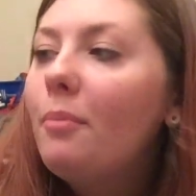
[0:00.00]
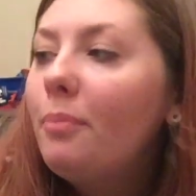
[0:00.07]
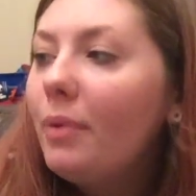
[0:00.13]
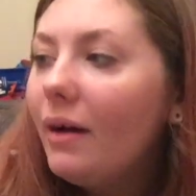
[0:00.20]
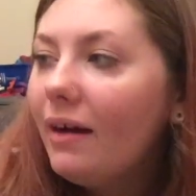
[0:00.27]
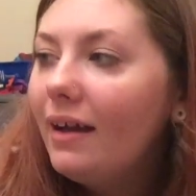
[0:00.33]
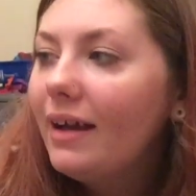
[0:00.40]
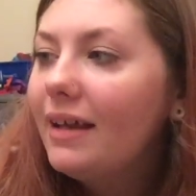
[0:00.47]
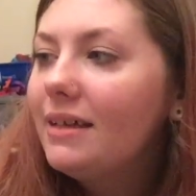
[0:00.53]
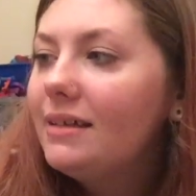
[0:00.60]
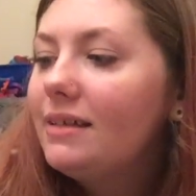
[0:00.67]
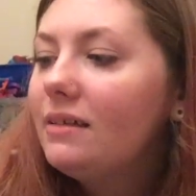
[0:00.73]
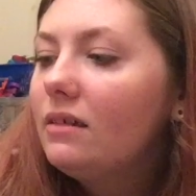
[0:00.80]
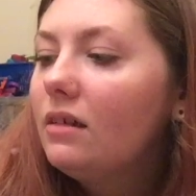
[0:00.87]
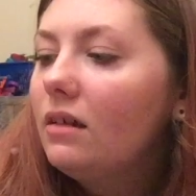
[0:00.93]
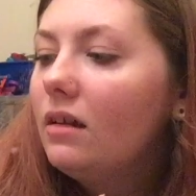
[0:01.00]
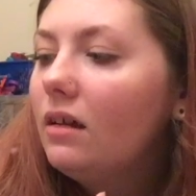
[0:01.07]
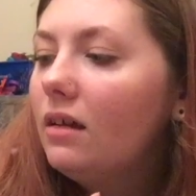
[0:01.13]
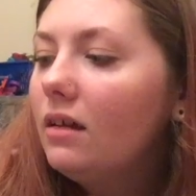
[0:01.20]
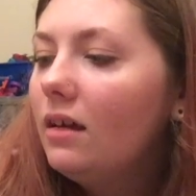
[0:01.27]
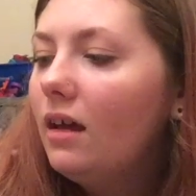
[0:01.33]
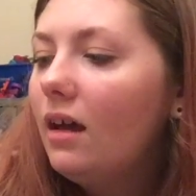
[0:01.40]
but
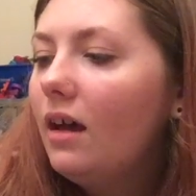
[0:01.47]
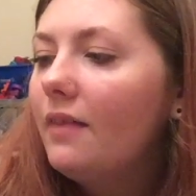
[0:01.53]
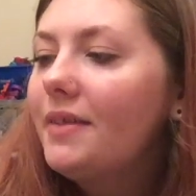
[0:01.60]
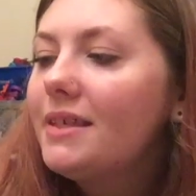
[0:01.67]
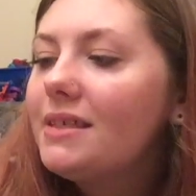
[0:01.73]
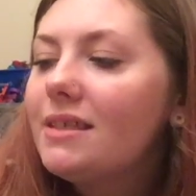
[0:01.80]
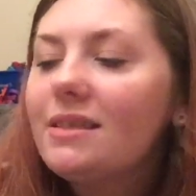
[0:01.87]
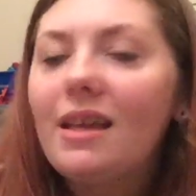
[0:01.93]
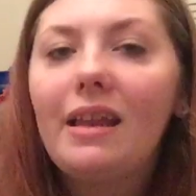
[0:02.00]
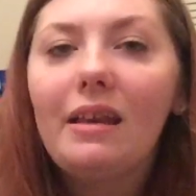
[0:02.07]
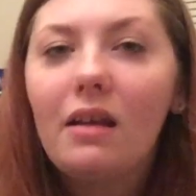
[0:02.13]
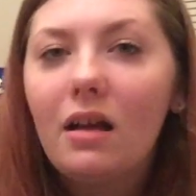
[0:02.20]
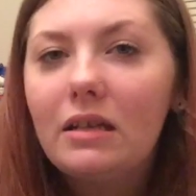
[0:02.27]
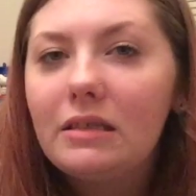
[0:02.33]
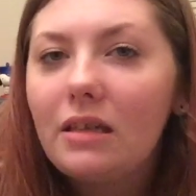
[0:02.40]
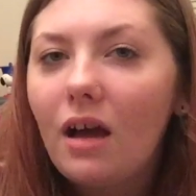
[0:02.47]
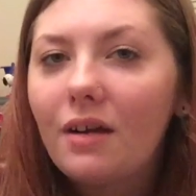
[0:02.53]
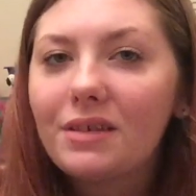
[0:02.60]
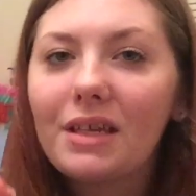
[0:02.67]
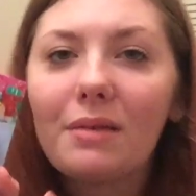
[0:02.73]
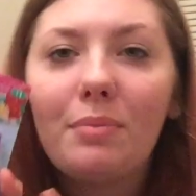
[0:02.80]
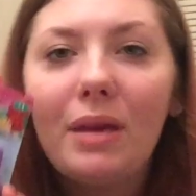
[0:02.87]
This is a
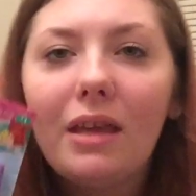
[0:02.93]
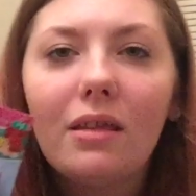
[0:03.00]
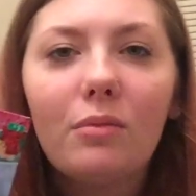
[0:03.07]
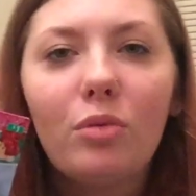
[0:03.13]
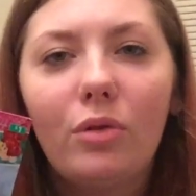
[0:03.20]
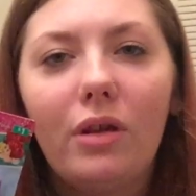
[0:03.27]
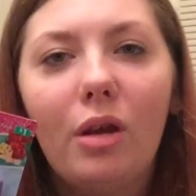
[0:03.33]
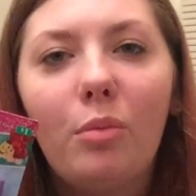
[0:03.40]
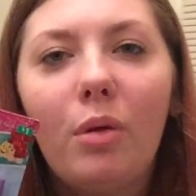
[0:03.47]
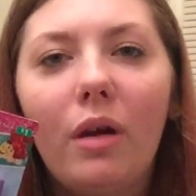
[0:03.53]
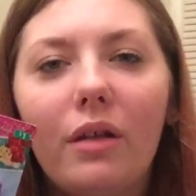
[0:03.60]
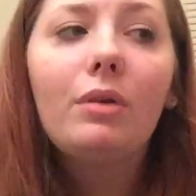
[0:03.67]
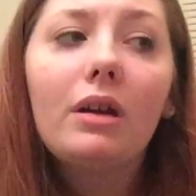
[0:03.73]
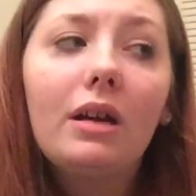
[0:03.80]
non-toxic peelable nail polish.